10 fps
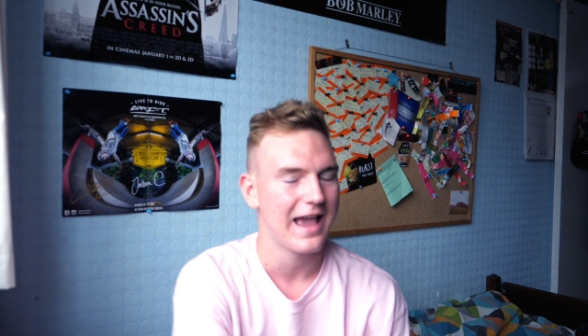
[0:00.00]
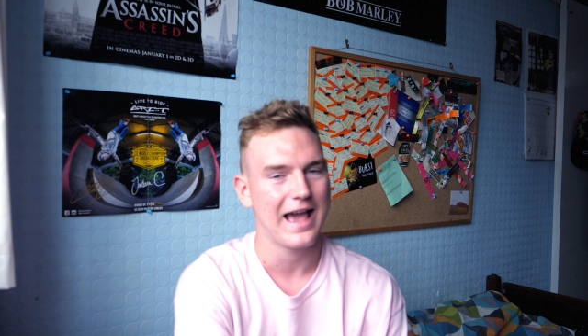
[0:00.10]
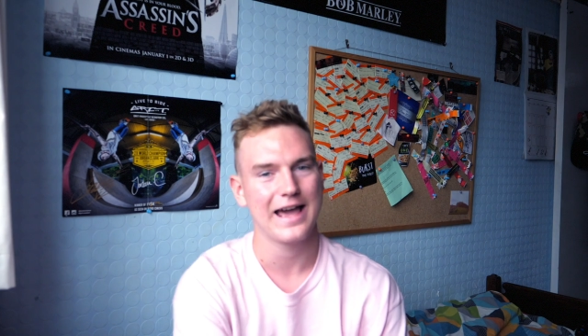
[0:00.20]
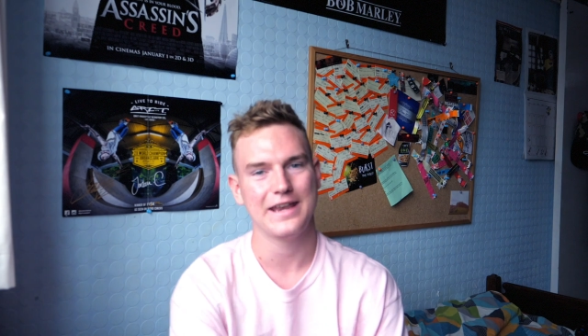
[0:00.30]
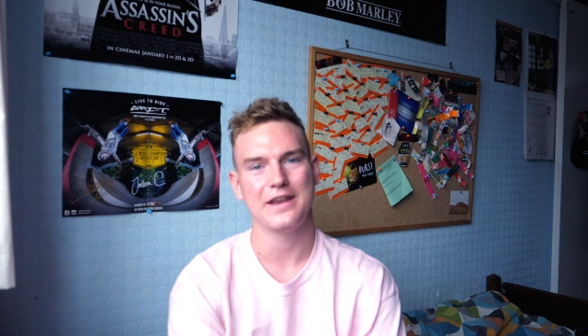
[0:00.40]

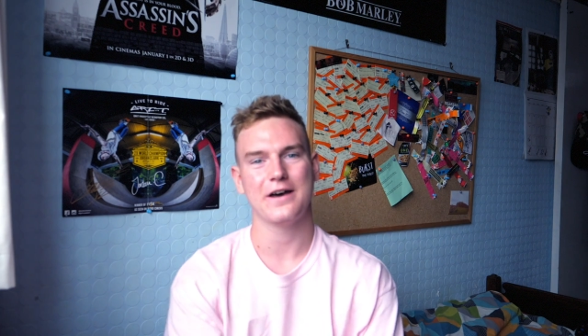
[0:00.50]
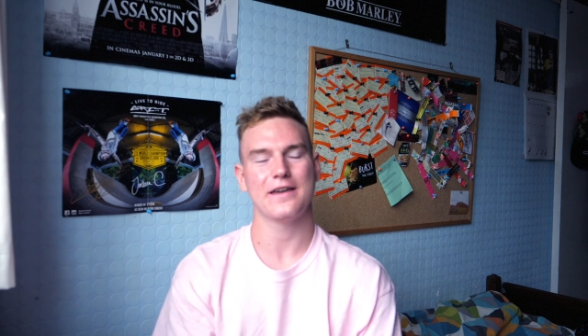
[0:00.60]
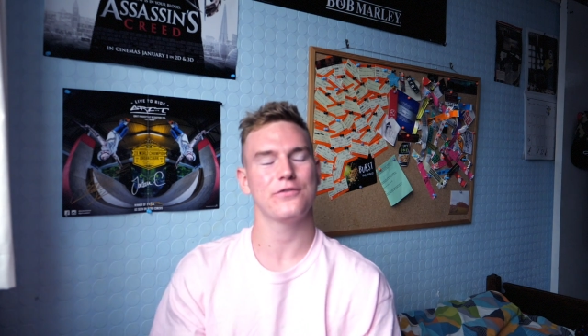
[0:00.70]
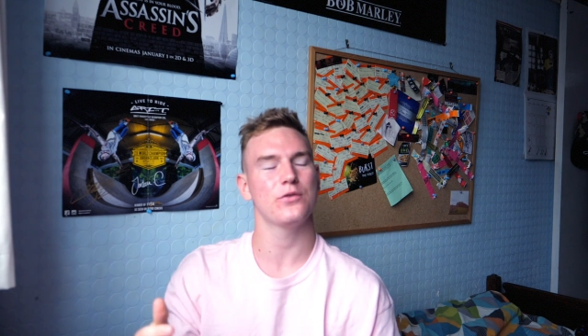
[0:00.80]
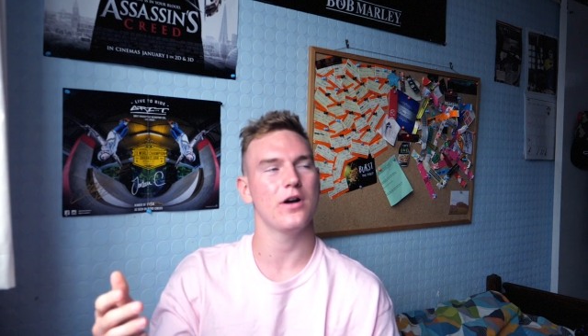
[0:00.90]
And
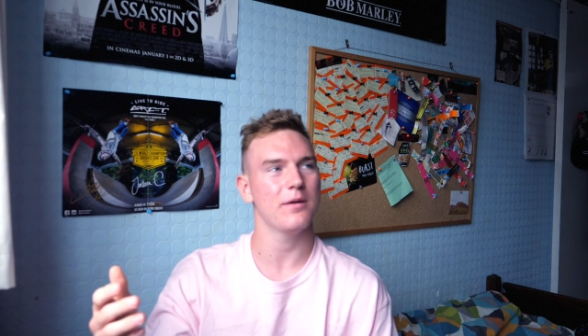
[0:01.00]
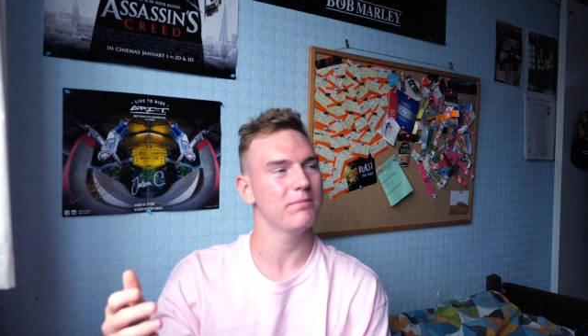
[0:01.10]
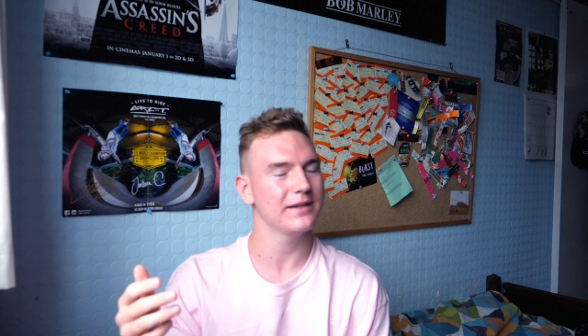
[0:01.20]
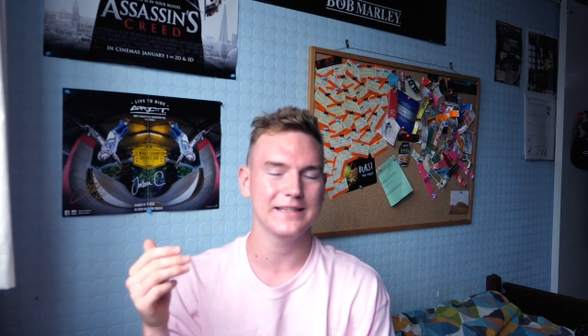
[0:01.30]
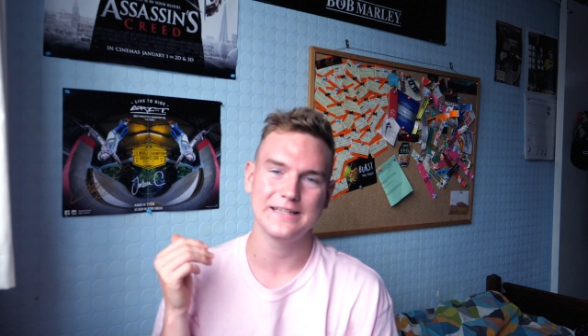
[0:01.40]
if you are,
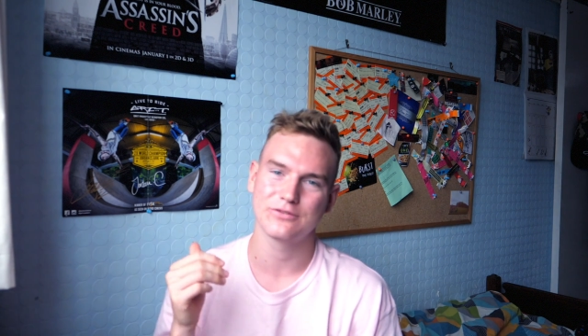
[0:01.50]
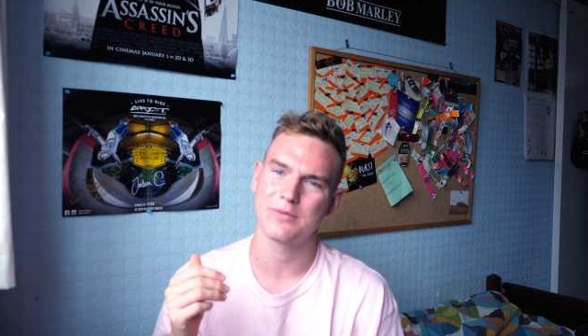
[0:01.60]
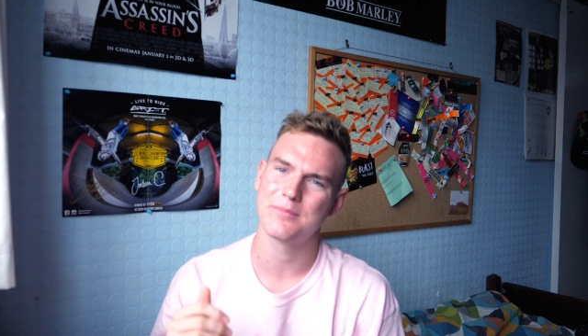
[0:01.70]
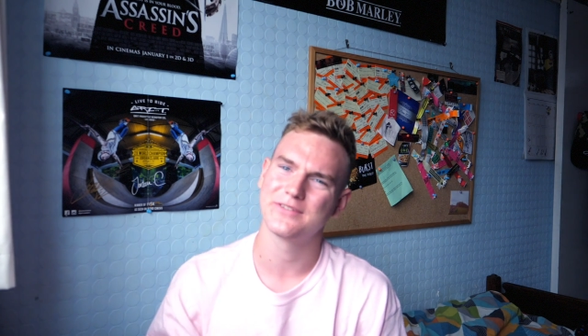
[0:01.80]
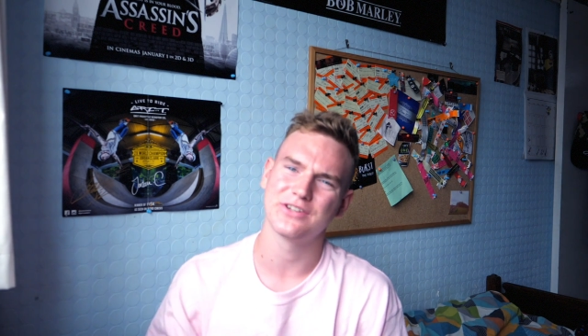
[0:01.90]
please
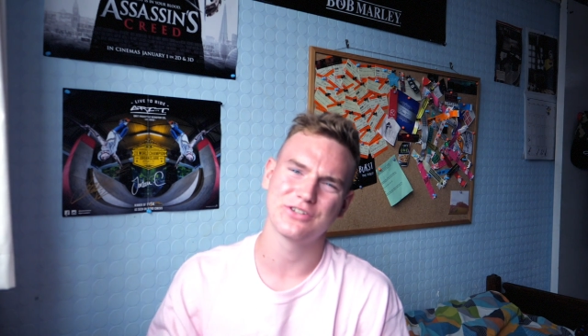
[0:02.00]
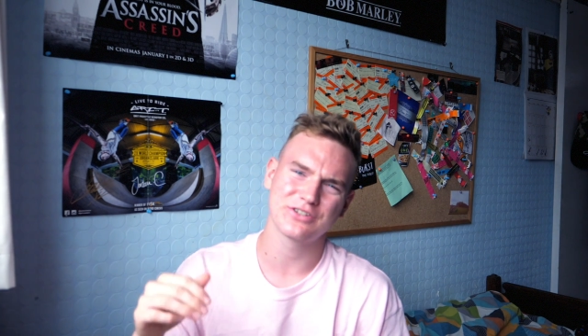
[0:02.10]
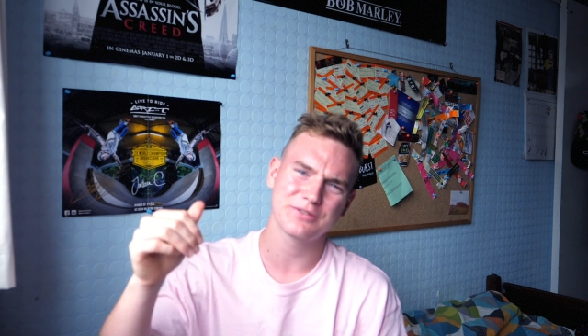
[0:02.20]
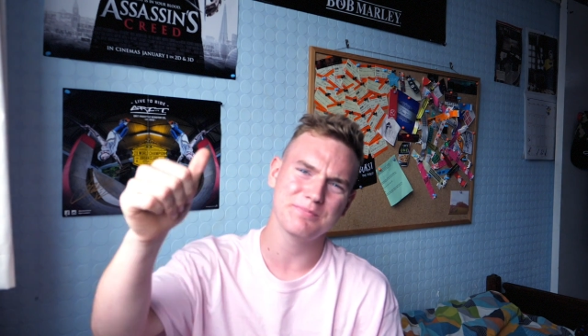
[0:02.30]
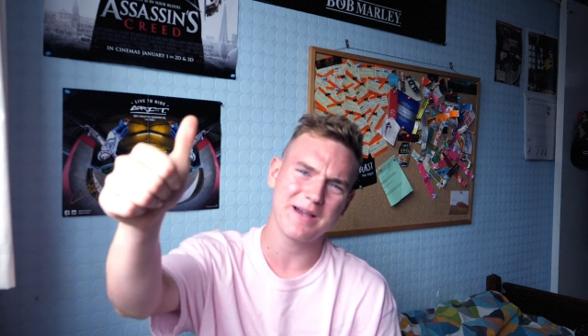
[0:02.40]
remember to
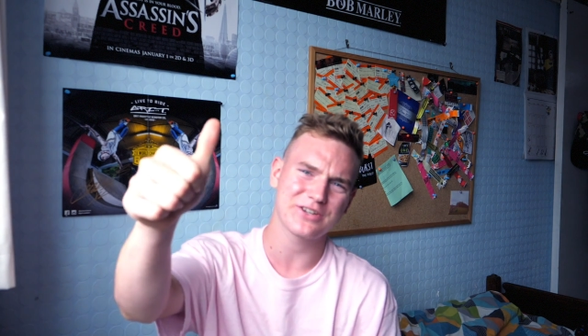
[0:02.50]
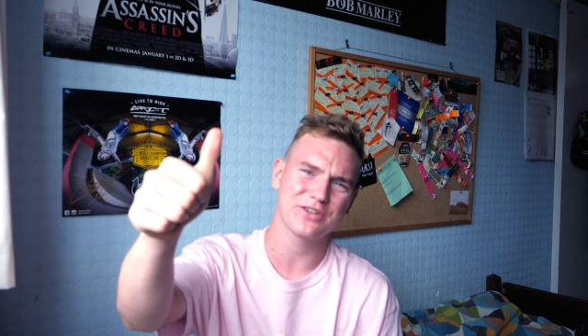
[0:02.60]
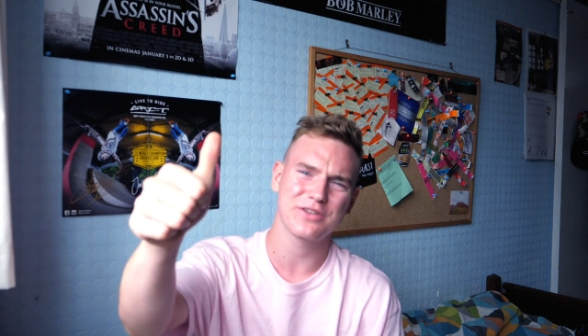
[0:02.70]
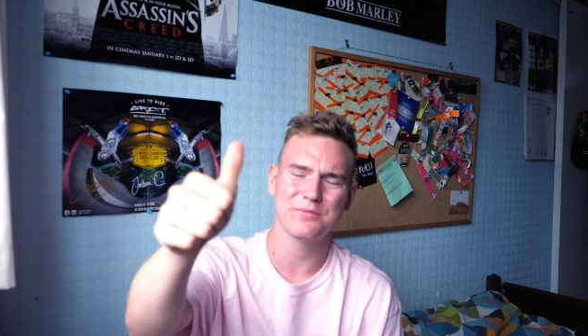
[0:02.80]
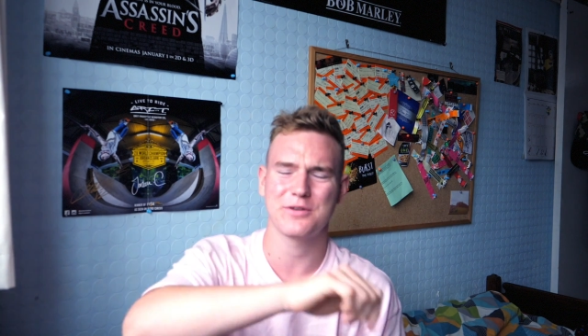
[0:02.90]
smash a
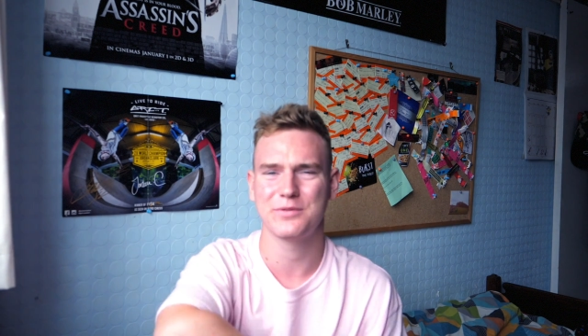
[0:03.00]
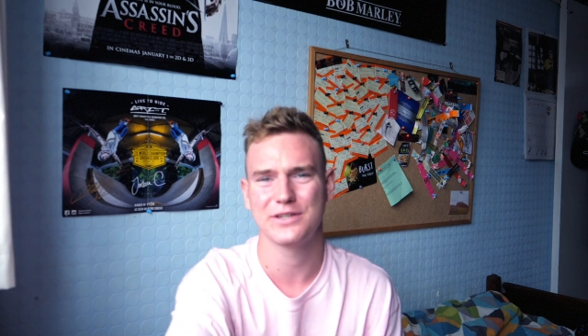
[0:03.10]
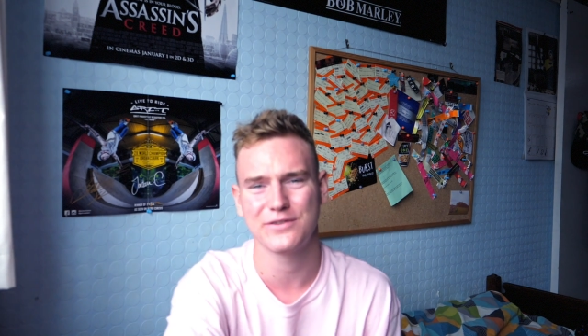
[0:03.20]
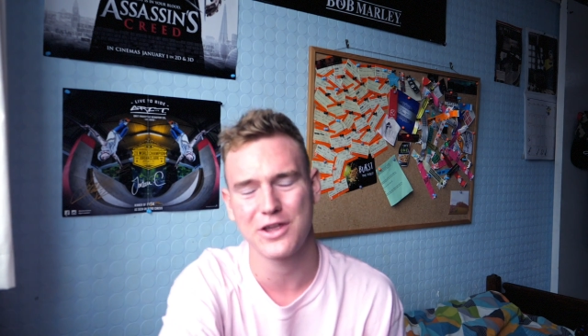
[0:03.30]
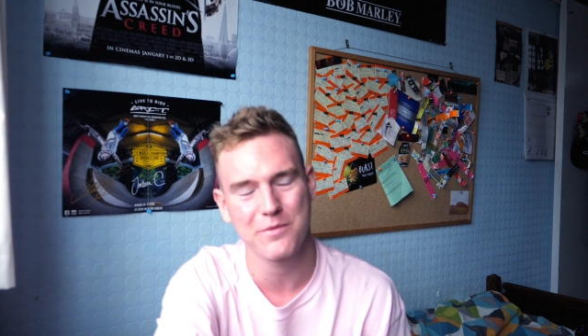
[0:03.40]
thumbs up on
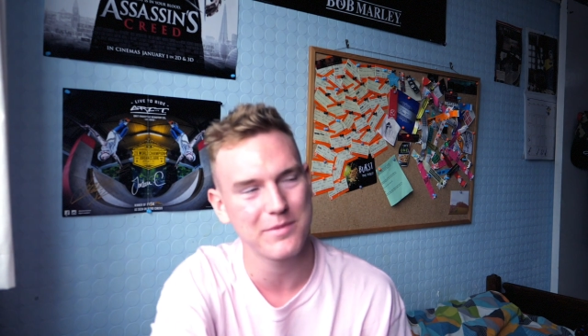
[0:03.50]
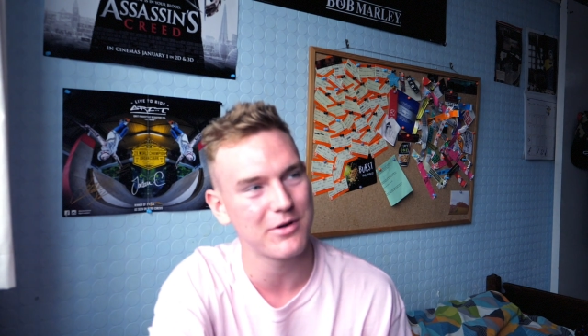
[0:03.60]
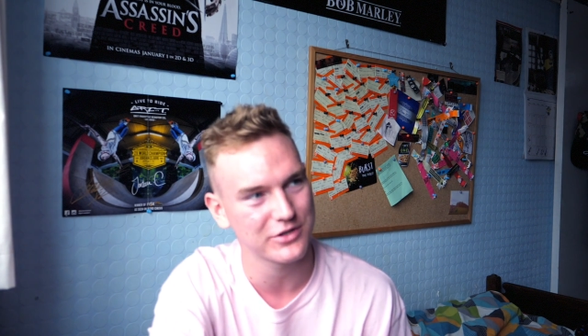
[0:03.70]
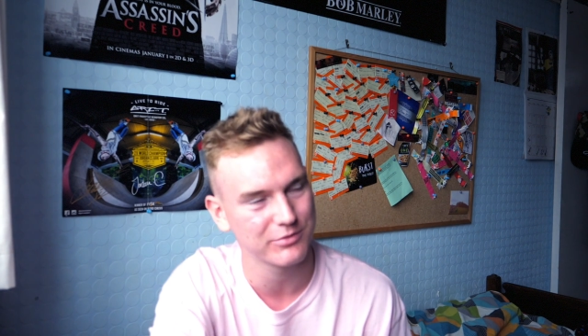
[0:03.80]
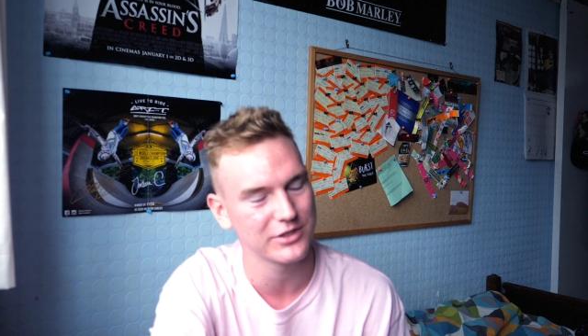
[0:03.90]
this video. It'd be
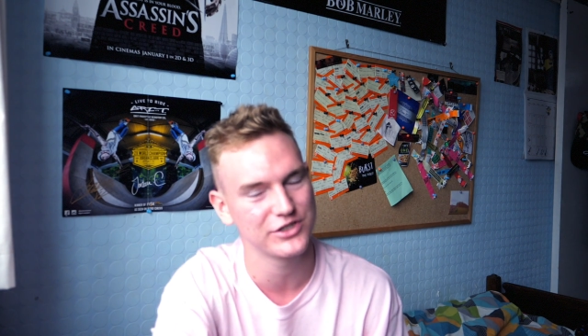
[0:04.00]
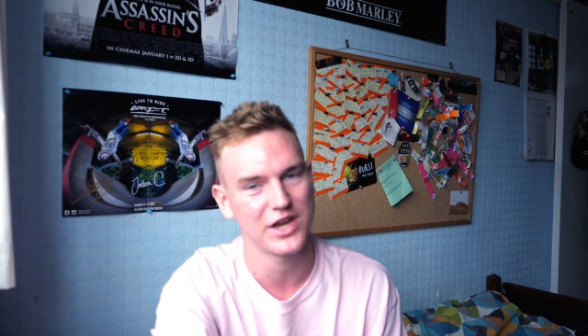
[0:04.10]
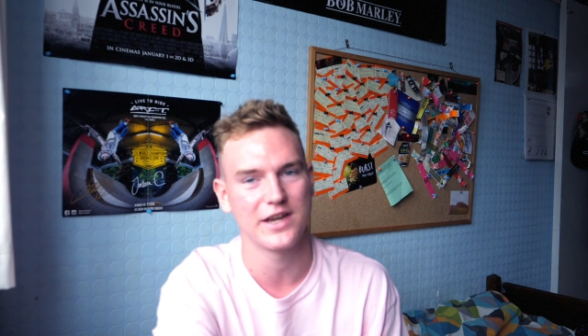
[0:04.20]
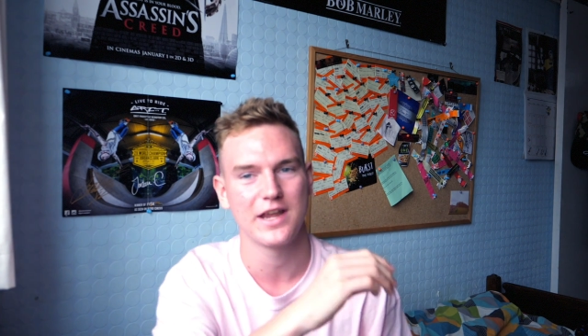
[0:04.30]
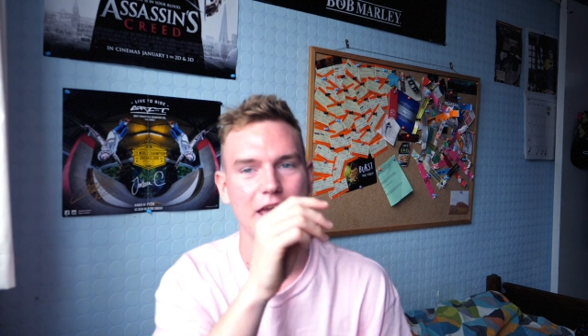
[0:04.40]
much
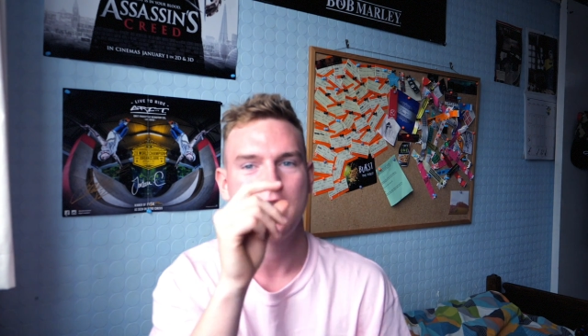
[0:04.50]
appreciated.